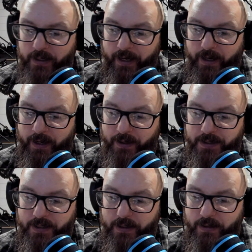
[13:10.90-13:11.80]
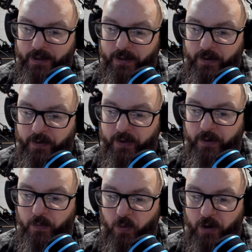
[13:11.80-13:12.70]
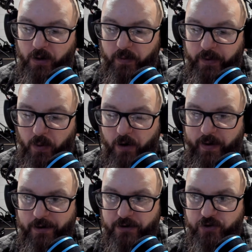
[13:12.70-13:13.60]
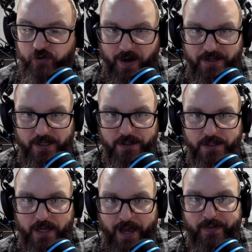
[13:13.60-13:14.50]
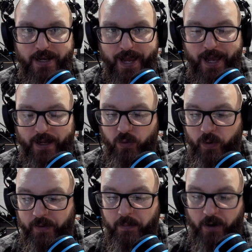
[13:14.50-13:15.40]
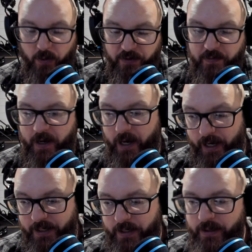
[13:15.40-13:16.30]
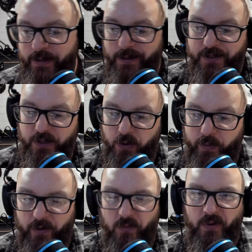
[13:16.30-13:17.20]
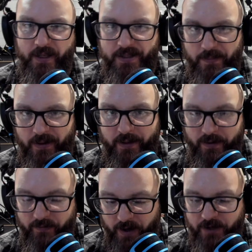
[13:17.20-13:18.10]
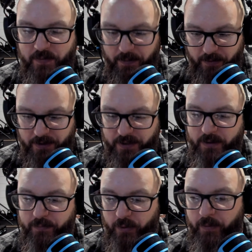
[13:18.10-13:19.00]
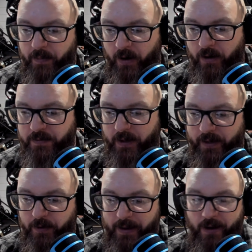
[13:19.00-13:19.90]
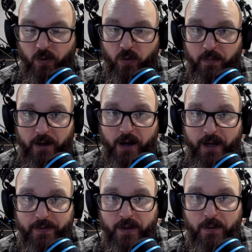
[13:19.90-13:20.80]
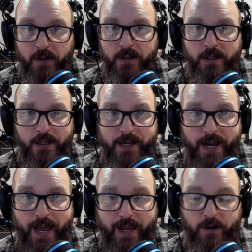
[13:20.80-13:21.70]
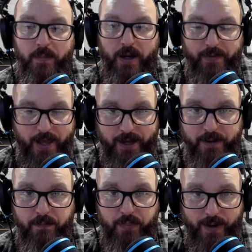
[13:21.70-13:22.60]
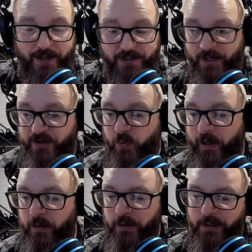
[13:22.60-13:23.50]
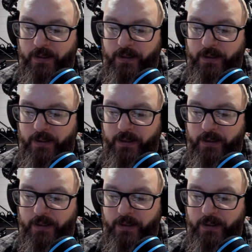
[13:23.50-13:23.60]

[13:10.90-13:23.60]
And there were greater stresses at the neck when the bar was behind. So we don't really typically advise people to pull bars behind their back or behind the neck or behind the head press as well.